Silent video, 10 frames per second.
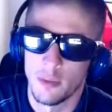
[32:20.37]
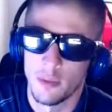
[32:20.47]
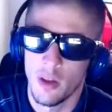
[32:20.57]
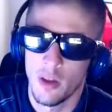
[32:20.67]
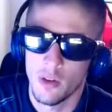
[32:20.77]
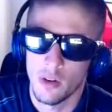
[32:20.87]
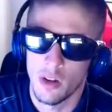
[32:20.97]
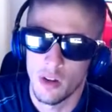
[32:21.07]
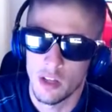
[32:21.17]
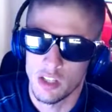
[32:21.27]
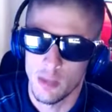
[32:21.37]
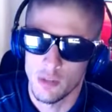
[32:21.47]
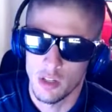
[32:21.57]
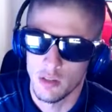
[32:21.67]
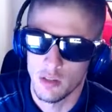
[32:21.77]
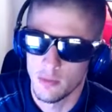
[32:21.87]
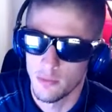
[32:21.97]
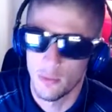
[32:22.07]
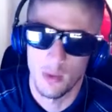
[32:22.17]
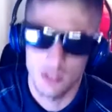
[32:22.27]
mother exception,
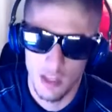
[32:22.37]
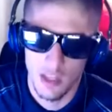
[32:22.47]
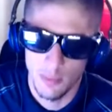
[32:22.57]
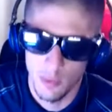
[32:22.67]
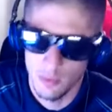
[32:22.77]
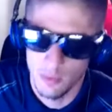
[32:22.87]
for example.